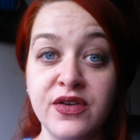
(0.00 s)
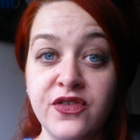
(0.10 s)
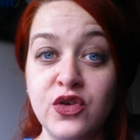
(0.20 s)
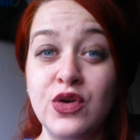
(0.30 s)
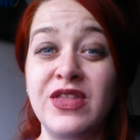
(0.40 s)
the
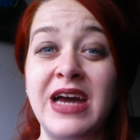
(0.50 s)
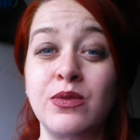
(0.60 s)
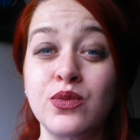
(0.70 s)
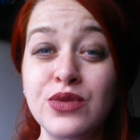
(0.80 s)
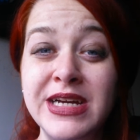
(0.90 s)
food
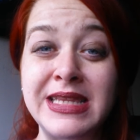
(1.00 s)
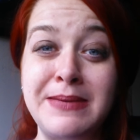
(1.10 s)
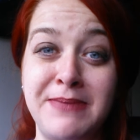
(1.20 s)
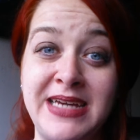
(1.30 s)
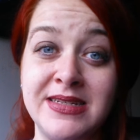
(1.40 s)
that
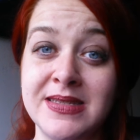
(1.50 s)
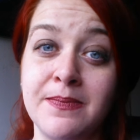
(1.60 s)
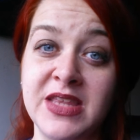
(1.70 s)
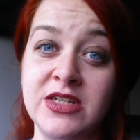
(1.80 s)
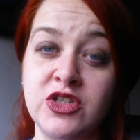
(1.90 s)
really meant
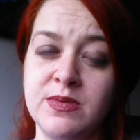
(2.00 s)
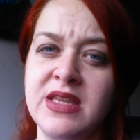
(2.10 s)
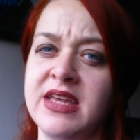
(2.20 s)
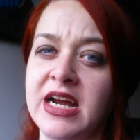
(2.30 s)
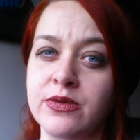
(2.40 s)
something to
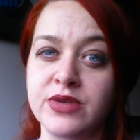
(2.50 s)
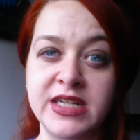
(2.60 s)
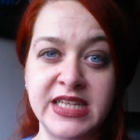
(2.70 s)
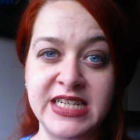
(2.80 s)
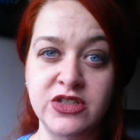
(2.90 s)
me, that I
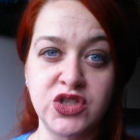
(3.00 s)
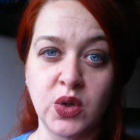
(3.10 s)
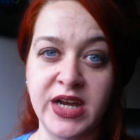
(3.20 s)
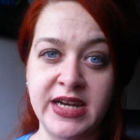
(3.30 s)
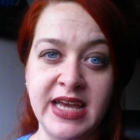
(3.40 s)
really
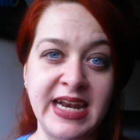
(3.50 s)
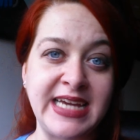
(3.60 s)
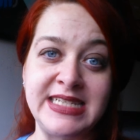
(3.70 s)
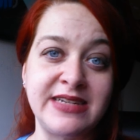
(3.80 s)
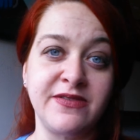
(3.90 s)
enjoyed, and
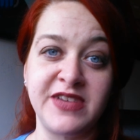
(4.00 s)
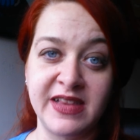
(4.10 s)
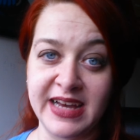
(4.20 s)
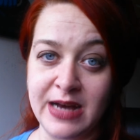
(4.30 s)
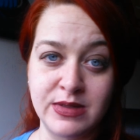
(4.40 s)
I didn't feel
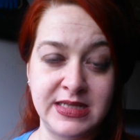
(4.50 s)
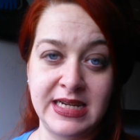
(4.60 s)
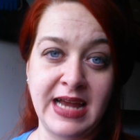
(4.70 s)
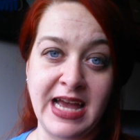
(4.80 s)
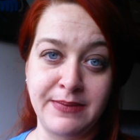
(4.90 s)
like I was
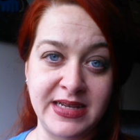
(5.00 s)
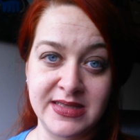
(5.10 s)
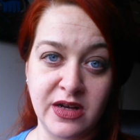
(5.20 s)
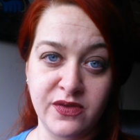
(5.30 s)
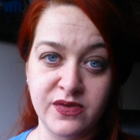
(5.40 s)
denying
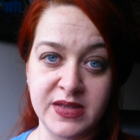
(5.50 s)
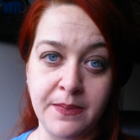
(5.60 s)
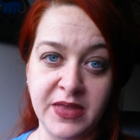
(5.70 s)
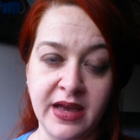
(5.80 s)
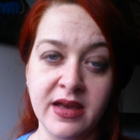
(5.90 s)
myself of
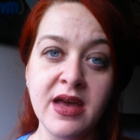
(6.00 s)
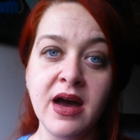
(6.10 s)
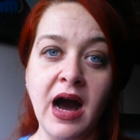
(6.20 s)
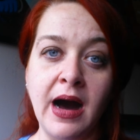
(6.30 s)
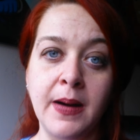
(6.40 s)
something.
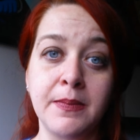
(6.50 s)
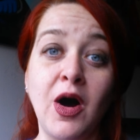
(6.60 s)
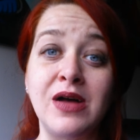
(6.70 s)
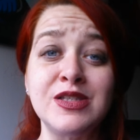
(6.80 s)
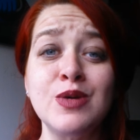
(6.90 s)

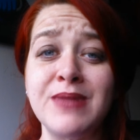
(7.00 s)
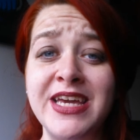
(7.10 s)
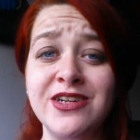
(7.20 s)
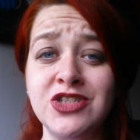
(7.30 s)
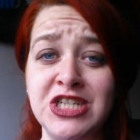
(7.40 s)
Also,
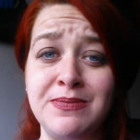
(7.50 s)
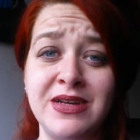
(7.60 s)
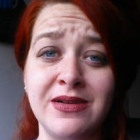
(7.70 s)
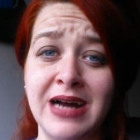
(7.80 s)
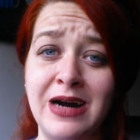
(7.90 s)
make your cheat
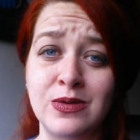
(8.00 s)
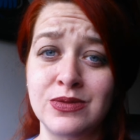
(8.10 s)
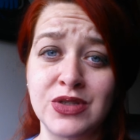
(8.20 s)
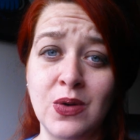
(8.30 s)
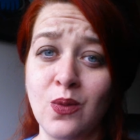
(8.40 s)
meal
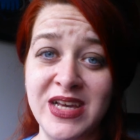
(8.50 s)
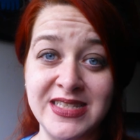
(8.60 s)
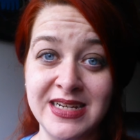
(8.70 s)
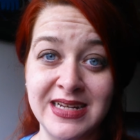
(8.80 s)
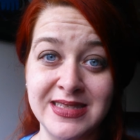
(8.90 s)
count. Don't
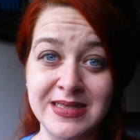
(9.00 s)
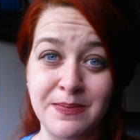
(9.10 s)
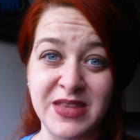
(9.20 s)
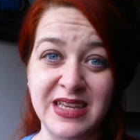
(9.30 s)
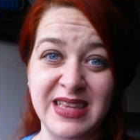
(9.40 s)
waste it on
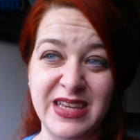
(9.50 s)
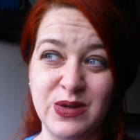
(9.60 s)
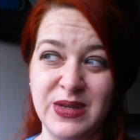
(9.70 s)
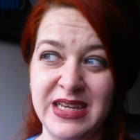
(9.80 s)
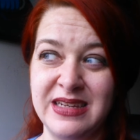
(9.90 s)
something that
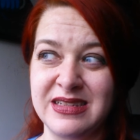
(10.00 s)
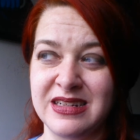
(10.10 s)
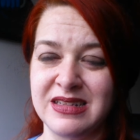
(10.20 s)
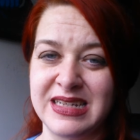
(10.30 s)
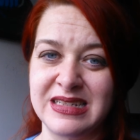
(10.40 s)
you eat and
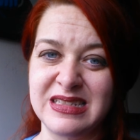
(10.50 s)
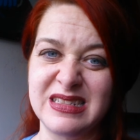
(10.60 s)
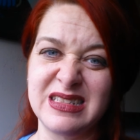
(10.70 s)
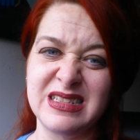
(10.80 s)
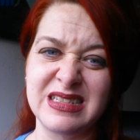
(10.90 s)
you're like,
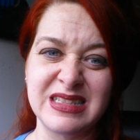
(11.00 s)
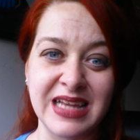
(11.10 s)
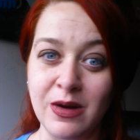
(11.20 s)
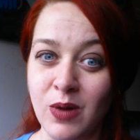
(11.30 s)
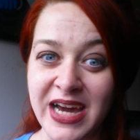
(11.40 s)
ugh,
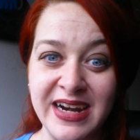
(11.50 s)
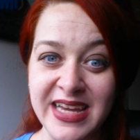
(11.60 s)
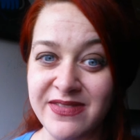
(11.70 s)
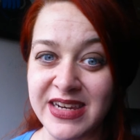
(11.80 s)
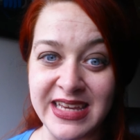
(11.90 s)
like why did
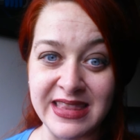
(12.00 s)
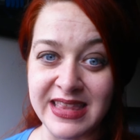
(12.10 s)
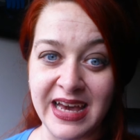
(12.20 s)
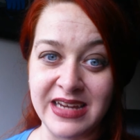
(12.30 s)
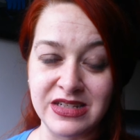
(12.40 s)
I even
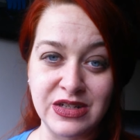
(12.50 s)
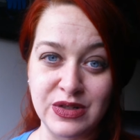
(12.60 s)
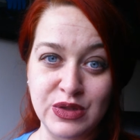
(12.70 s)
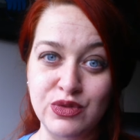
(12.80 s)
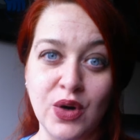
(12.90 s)
eat that?
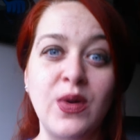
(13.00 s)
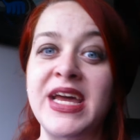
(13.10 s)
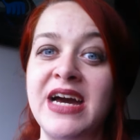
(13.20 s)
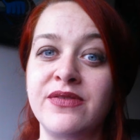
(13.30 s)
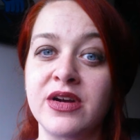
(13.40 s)
You don't want
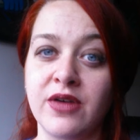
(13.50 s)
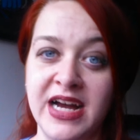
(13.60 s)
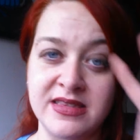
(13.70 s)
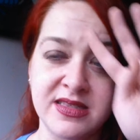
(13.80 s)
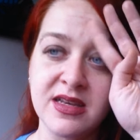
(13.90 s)
to have
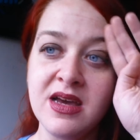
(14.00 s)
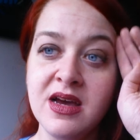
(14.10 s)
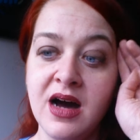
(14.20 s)
regrets.